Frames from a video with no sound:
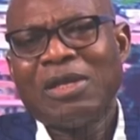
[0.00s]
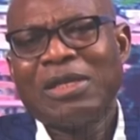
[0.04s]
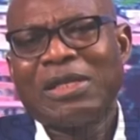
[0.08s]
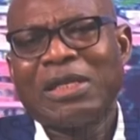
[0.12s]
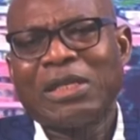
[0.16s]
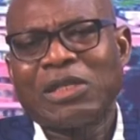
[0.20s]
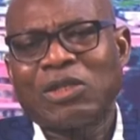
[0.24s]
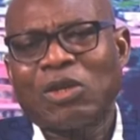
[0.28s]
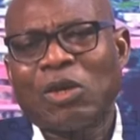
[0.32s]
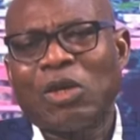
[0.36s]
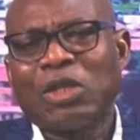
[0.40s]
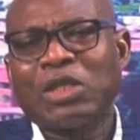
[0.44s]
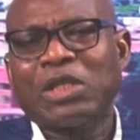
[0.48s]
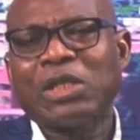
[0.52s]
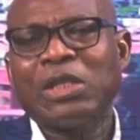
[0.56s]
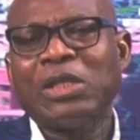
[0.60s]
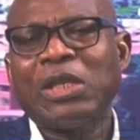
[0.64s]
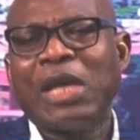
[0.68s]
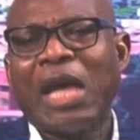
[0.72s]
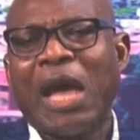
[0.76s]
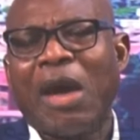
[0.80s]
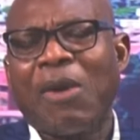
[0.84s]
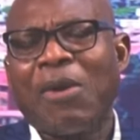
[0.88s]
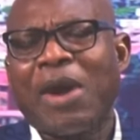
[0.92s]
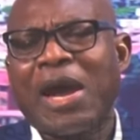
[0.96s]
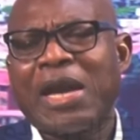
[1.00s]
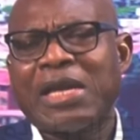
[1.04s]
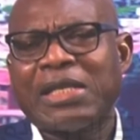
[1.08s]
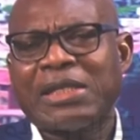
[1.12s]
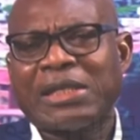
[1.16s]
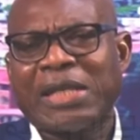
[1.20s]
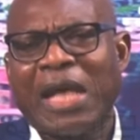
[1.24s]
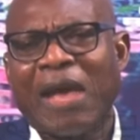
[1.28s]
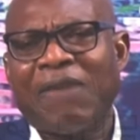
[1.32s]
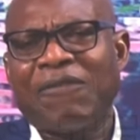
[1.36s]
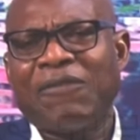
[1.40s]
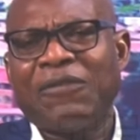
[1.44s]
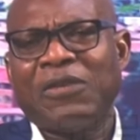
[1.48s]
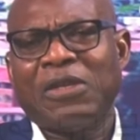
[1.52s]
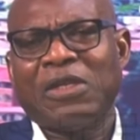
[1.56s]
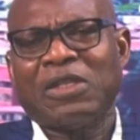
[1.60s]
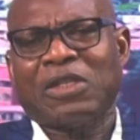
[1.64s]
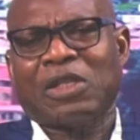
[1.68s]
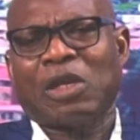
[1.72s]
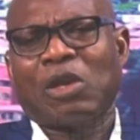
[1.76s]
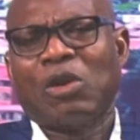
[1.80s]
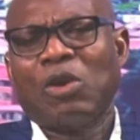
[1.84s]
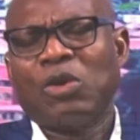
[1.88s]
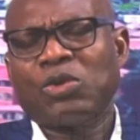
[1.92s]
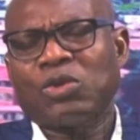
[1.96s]
This country, our reserve
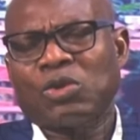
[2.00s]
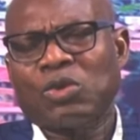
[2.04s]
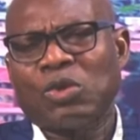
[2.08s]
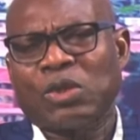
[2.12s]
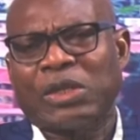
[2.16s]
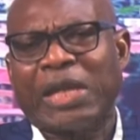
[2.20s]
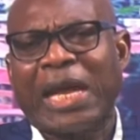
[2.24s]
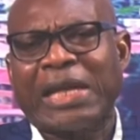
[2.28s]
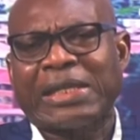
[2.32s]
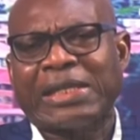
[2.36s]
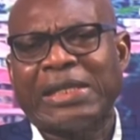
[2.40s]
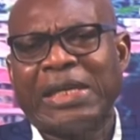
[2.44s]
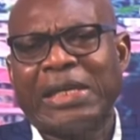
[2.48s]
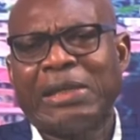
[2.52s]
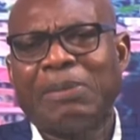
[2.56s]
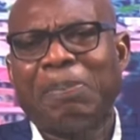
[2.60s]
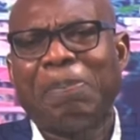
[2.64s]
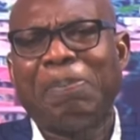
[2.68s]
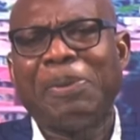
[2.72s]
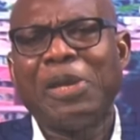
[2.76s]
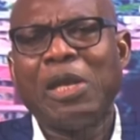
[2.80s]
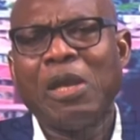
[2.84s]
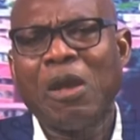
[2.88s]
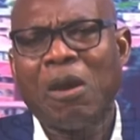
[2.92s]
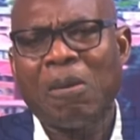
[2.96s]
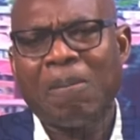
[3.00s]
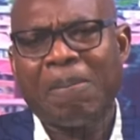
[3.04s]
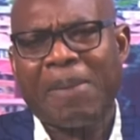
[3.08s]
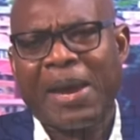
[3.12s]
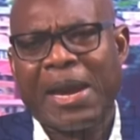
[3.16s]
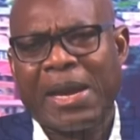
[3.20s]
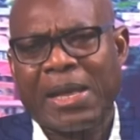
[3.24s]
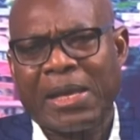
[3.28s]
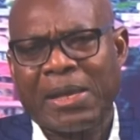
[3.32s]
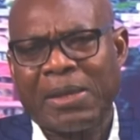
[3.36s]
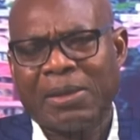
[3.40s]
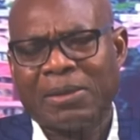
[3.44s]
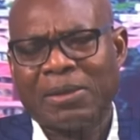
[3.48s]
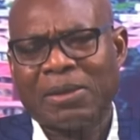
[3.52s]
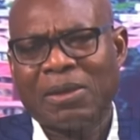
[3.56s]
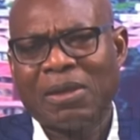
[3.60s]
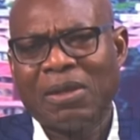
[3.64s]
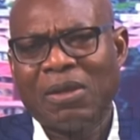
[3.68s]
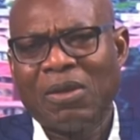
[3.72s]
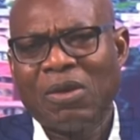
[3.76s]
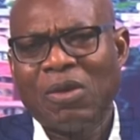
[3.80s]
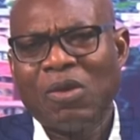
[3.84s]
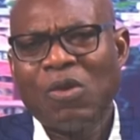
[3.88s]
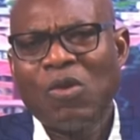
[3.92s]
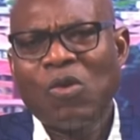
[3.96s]
is close to 38 billion barrels.
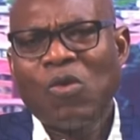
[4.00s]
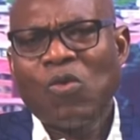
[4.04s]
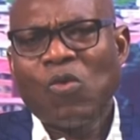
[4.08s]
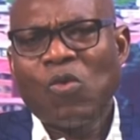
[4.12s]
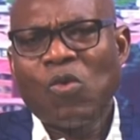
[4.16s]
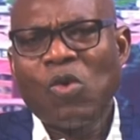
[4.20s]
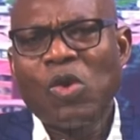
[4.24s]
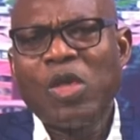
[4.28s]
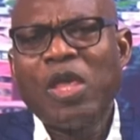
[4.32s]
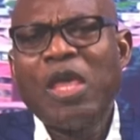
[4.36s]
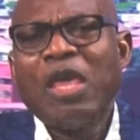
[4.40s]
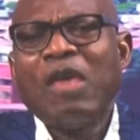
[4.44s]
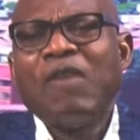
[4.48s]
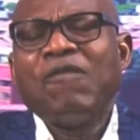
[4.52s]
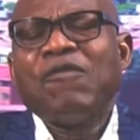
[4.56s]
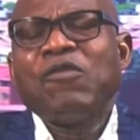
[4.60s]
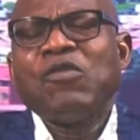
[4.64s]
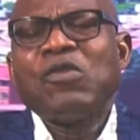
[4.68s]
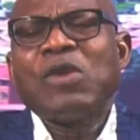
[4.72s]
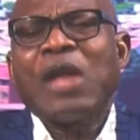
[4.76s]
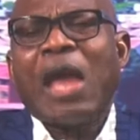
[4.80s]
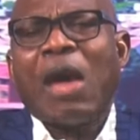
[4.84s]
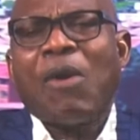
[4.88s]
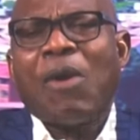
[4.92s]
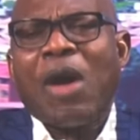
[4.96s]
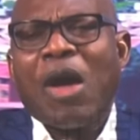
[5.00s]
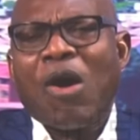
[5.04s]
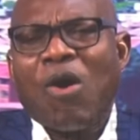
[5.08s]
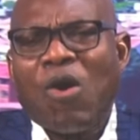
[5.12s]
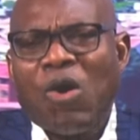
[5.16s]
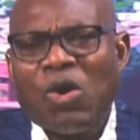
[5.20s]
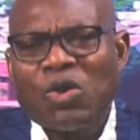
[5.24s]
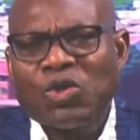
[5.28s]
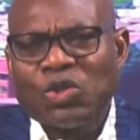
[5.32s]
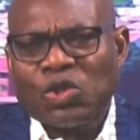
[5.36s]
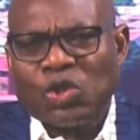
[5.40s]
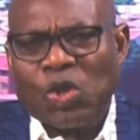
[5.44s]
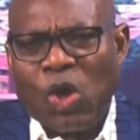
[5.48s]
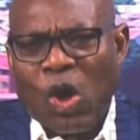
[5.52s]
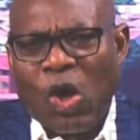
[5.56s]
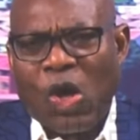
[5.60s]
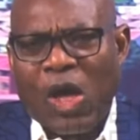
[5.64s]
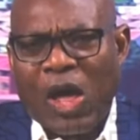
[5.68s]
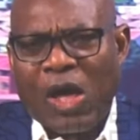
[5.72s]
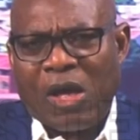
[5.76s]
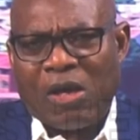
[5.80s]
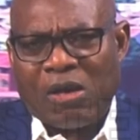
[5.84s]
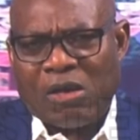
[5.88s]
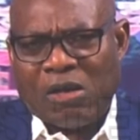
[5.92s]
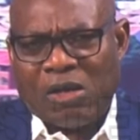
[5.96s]
Even our onshore
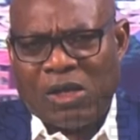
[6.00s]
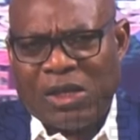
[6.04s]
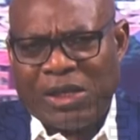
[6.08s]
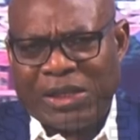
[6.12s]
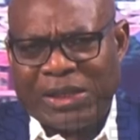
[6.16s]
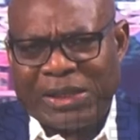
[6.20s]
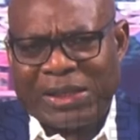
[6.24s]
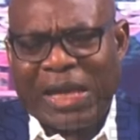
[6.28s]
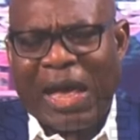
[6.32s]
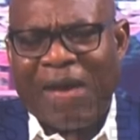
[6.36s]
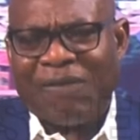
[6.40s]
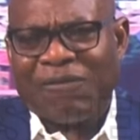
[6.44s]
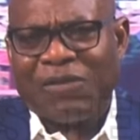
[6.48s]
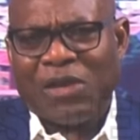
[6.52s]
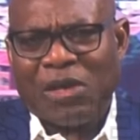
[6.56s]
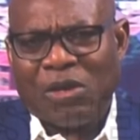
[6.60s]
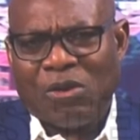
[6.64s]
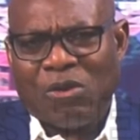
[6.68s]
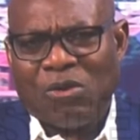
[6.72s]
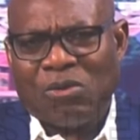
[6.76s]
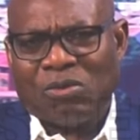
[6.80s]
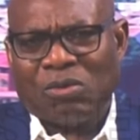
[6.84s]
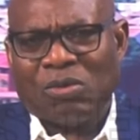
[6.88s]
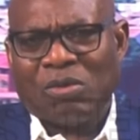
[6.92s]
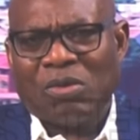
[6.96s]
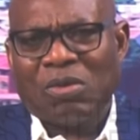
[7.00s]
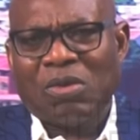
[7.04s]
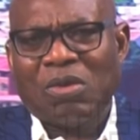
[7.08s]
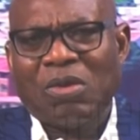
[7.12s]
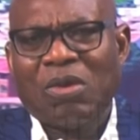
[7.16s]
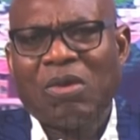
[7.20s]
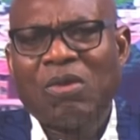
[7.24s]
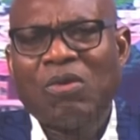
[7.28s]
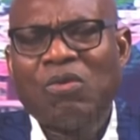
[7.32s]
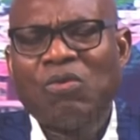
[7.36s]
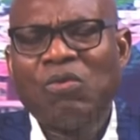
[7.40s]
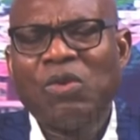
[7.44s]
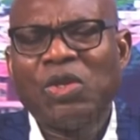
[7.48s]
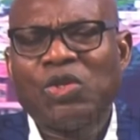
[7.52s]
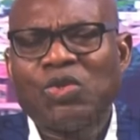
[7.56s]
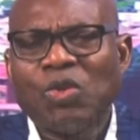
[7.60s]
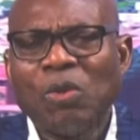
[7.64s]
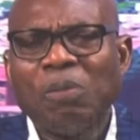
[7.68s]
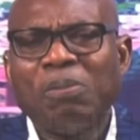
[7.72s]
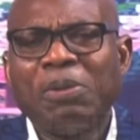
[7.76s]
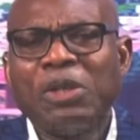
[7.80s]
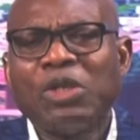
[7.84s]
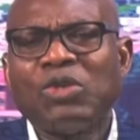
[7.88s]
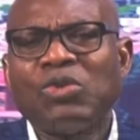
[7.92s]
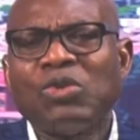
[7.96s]
reserve alone, we
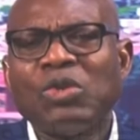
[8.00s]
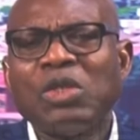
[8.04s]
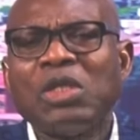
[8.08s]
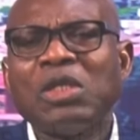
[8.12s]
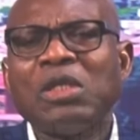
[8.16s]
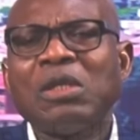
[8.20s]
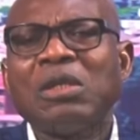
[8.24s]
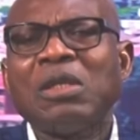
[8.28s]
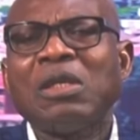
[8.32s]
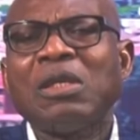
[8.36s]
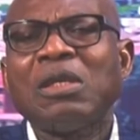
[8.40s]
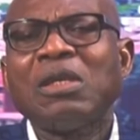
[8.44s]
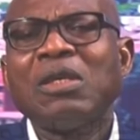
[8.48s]
should be doing